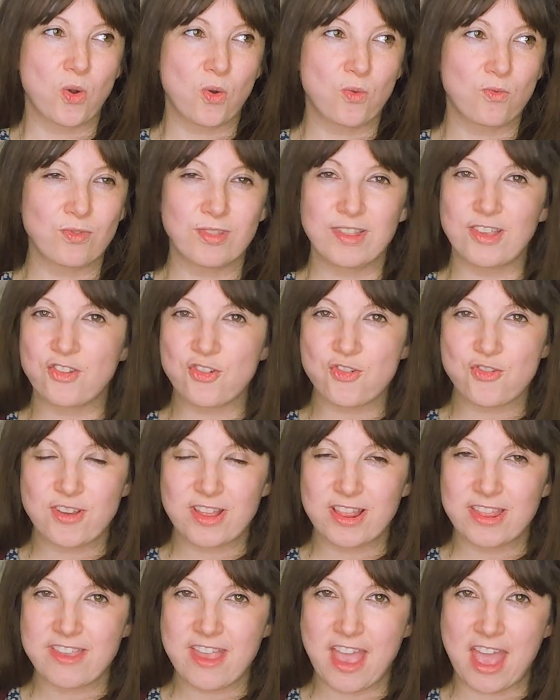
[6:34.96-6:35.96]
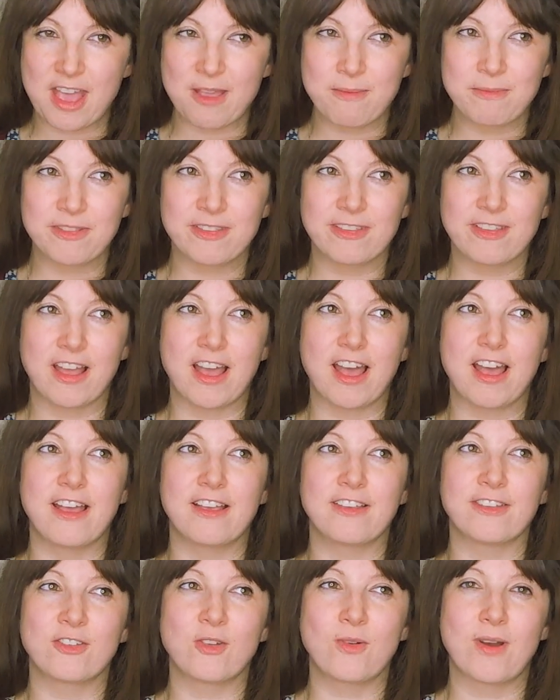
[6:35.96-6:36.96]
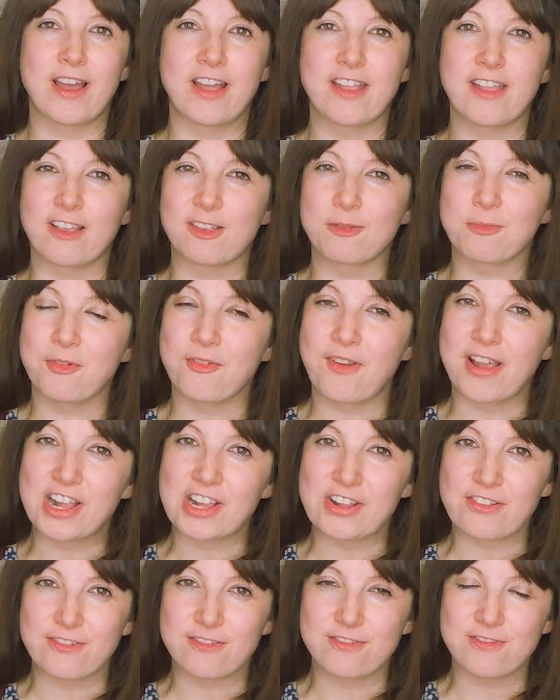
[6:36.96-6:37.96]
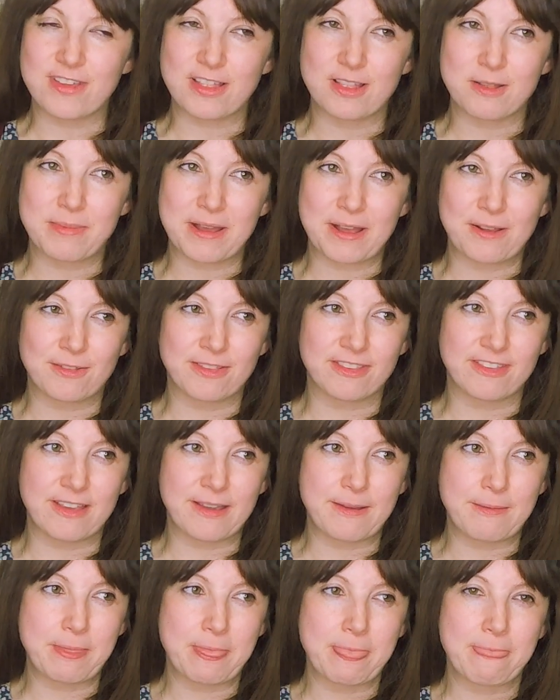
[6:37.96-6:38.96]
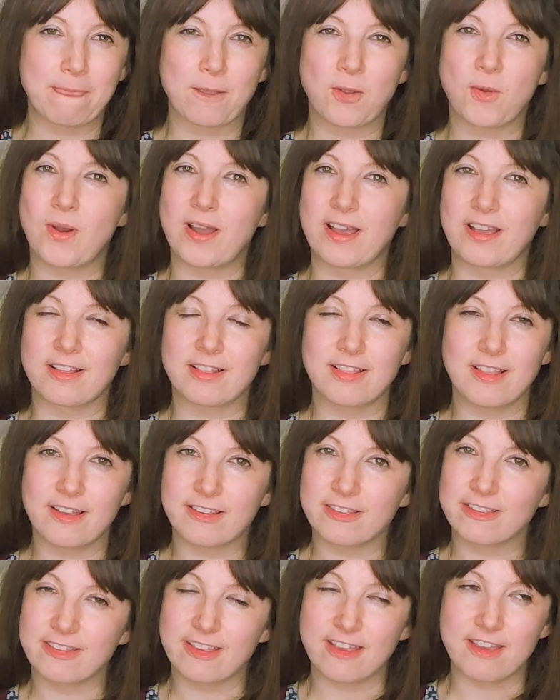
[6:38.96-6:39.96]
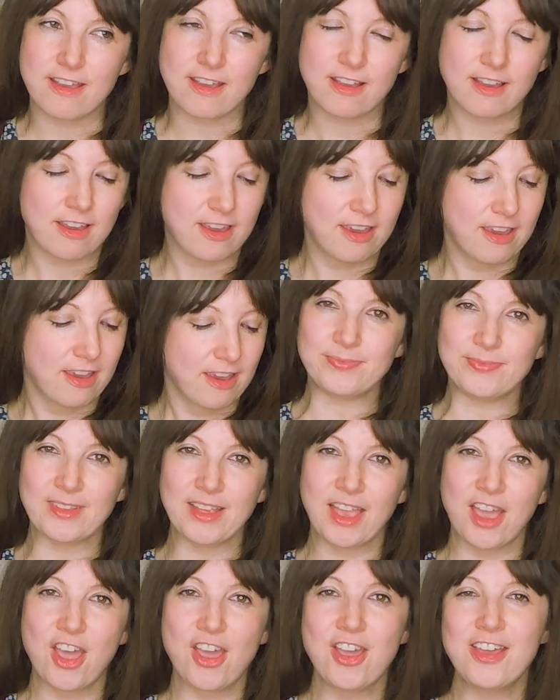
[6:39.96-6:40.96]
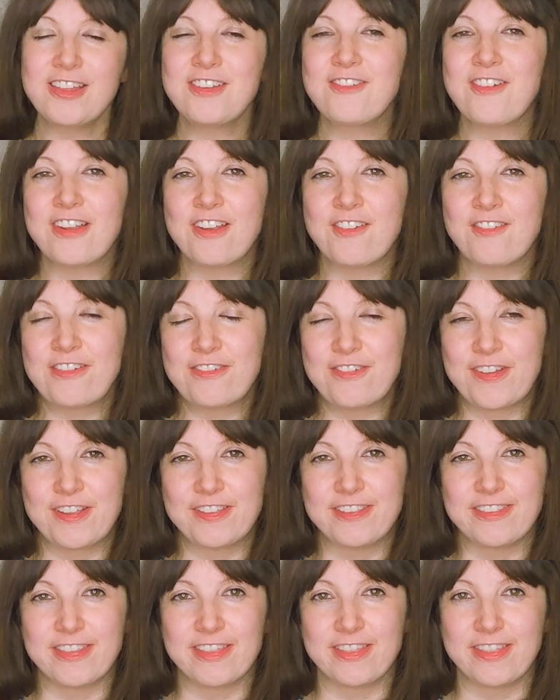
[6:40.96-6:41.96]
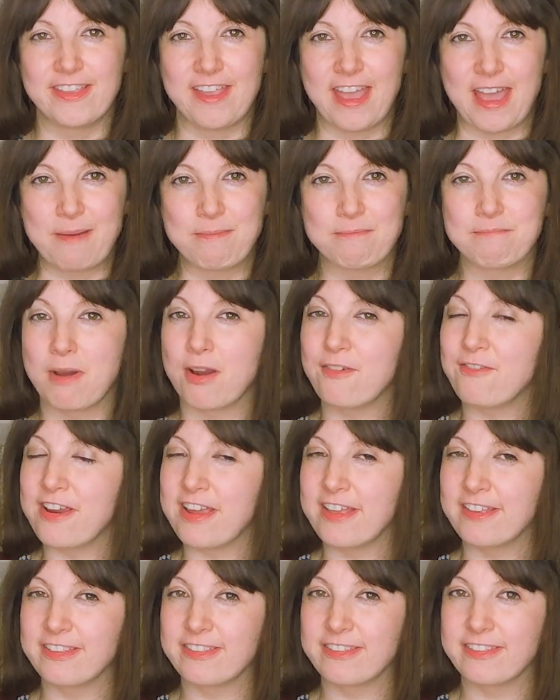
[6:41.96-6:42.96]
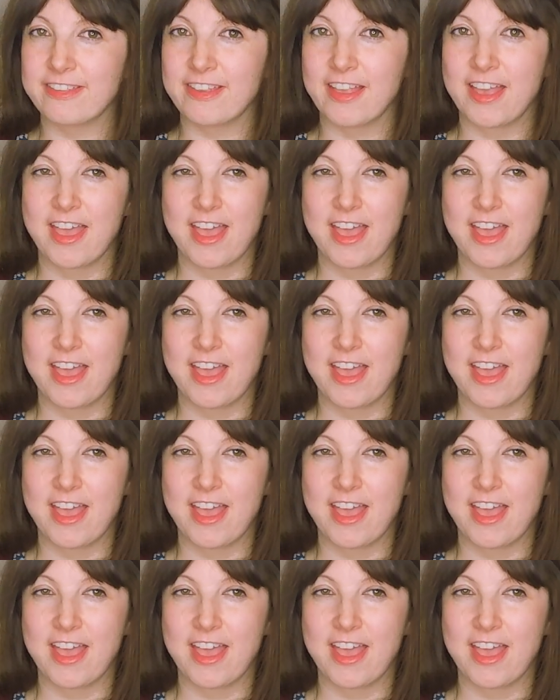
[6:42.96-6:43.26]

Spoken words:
literary names that has quite an aspirational feel about it, quite classic. Earlier on I referred to the name Morris,